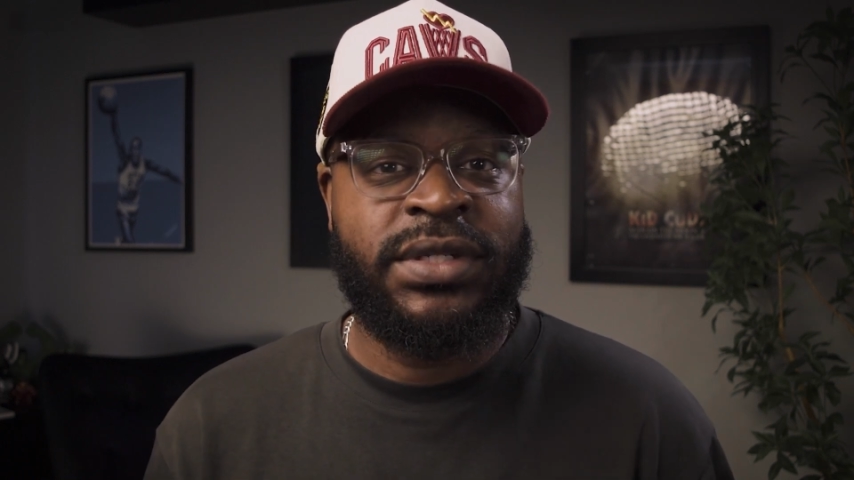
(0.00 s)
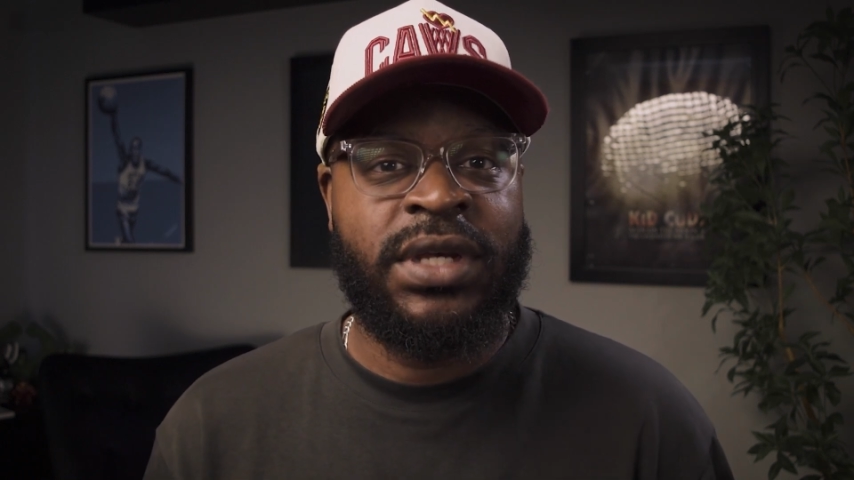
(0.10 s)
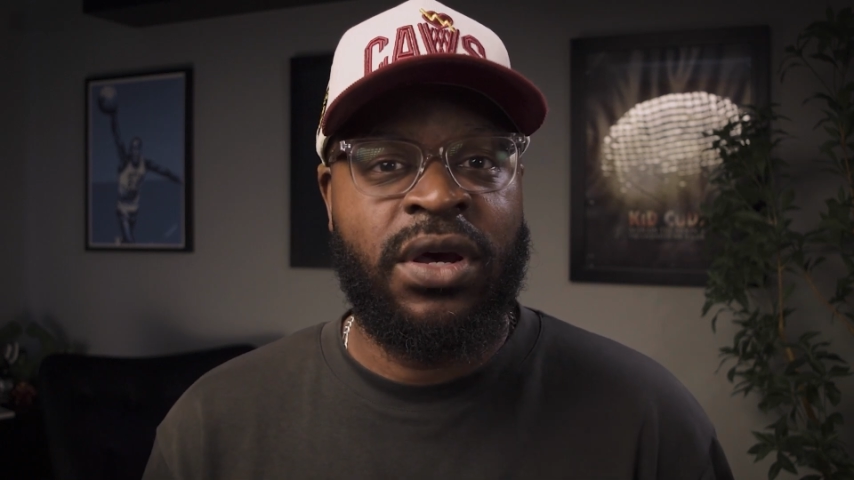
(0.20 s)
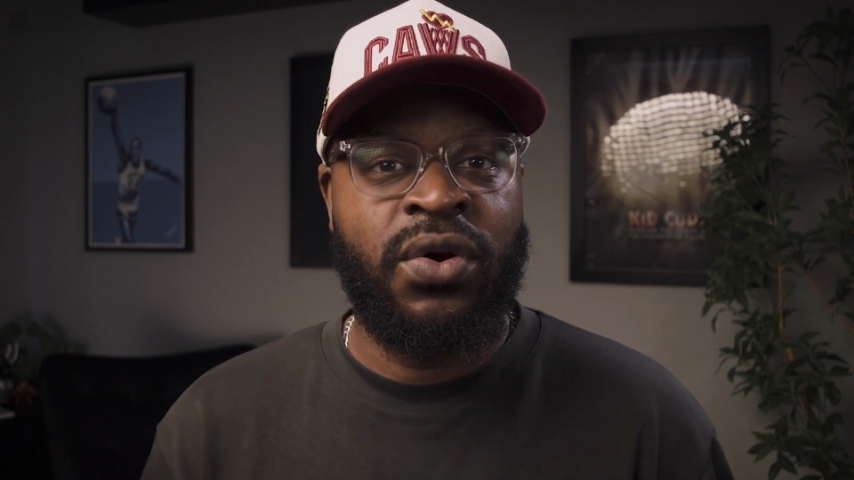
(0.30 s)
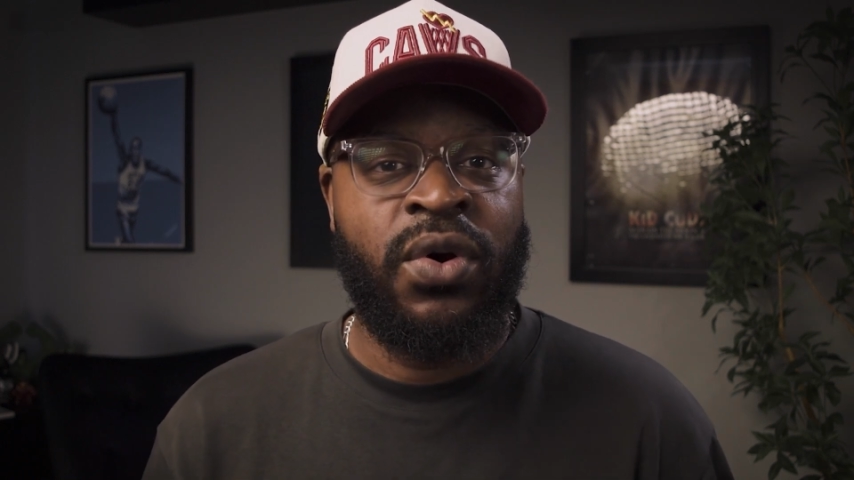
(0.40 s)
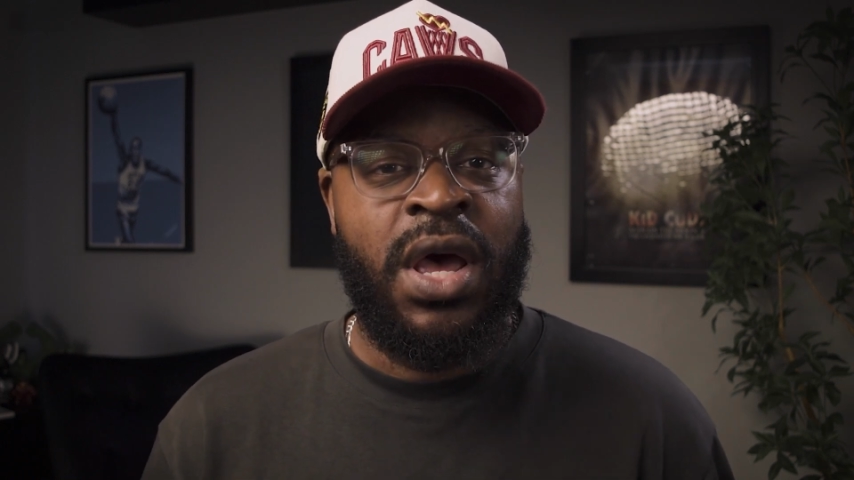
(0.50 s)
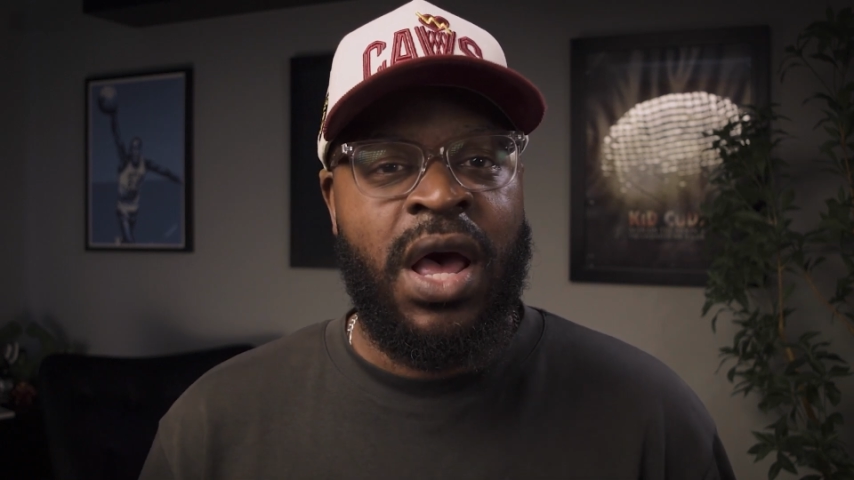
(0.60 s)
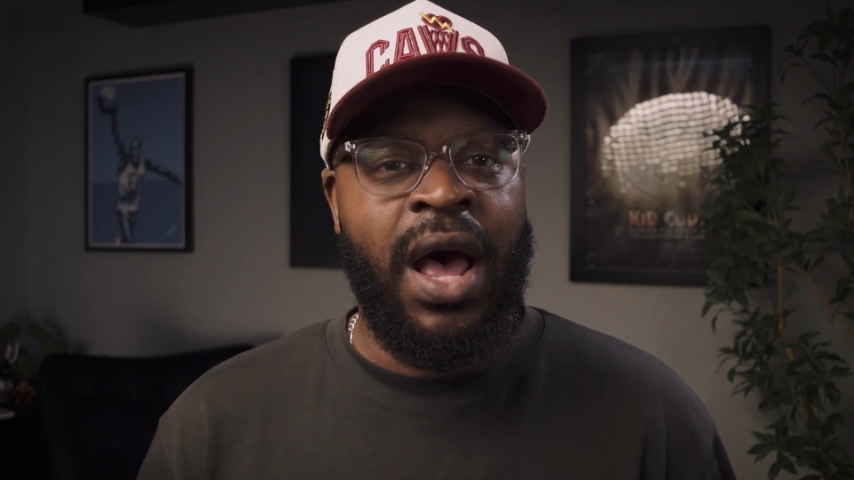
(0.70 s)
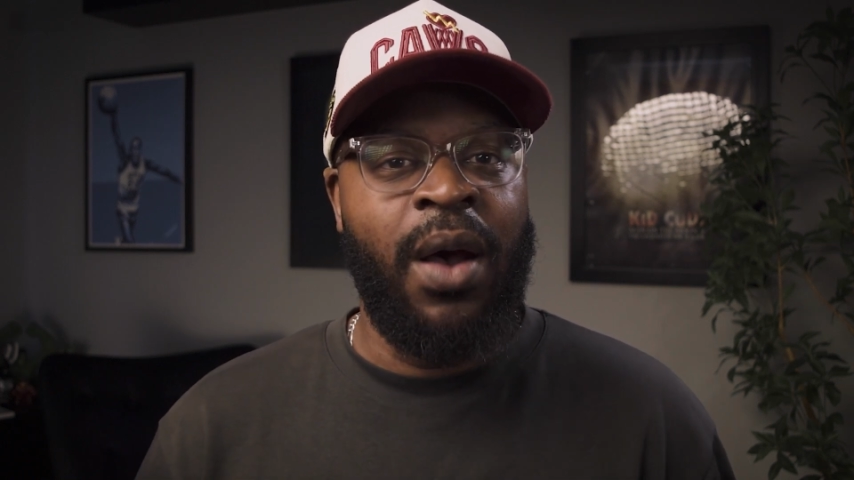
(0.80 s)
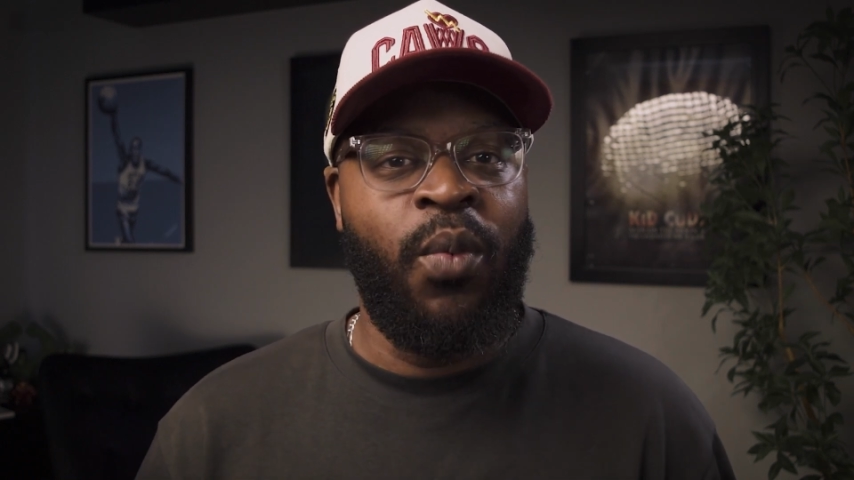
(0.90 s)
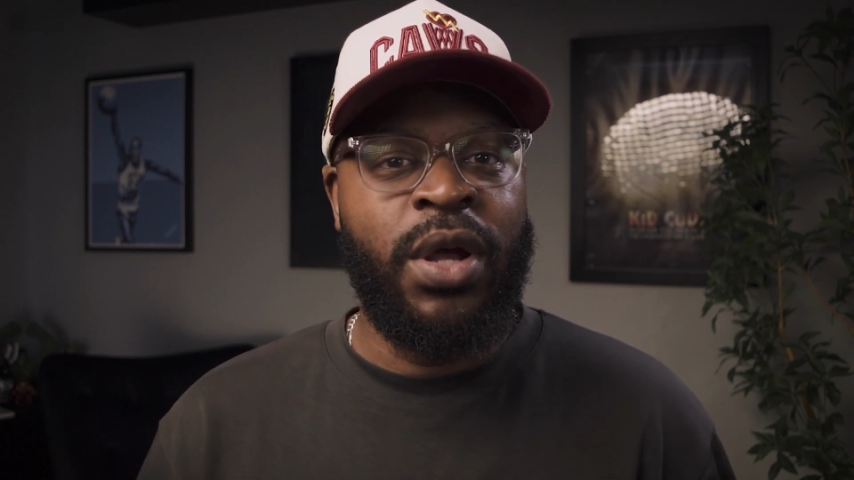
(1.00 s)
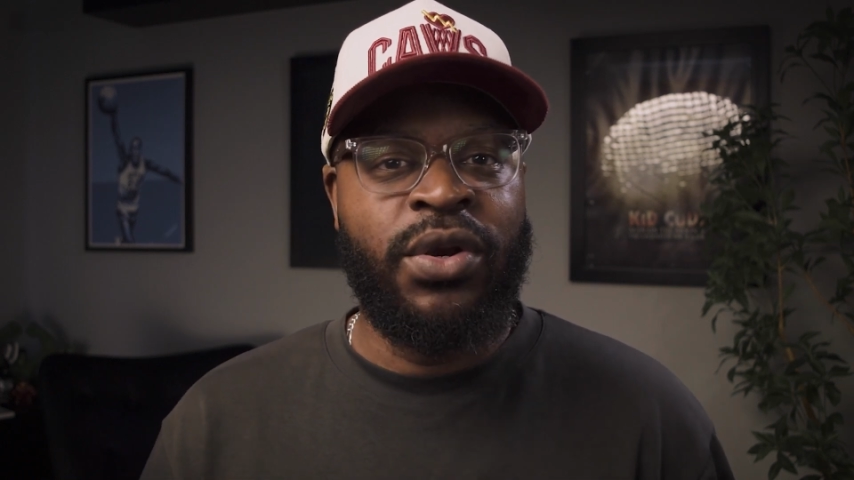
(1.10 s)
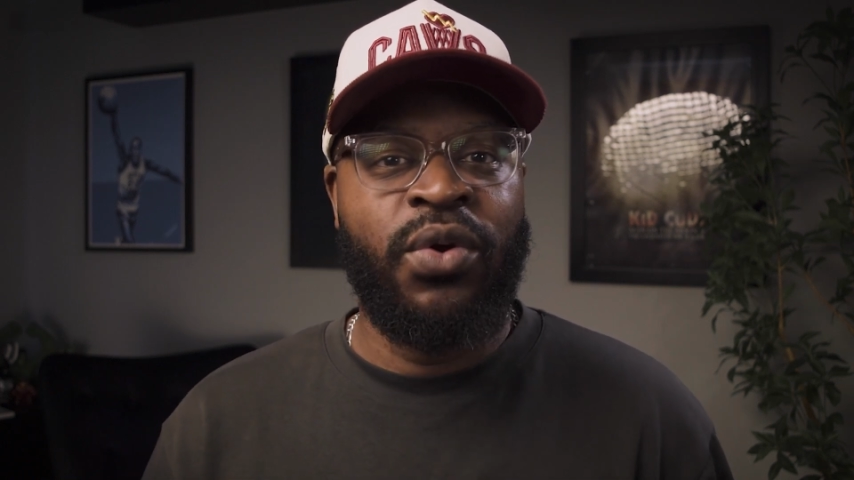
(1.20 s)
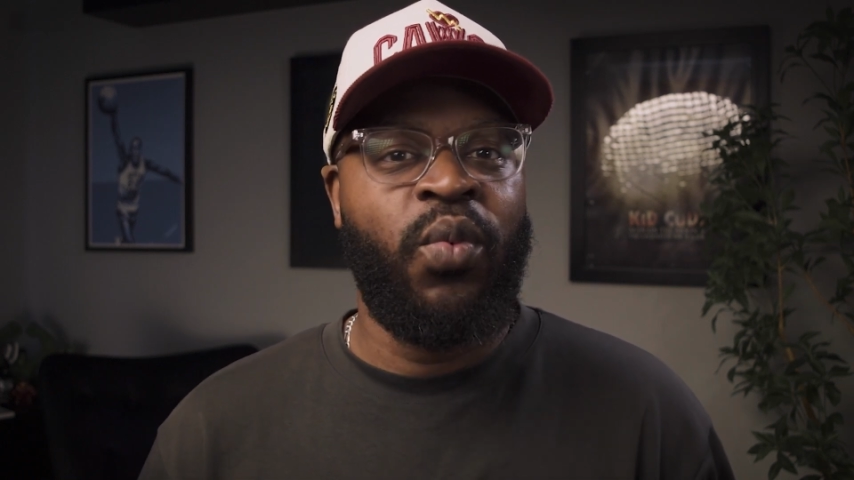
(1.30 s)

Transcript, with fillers: so I wonder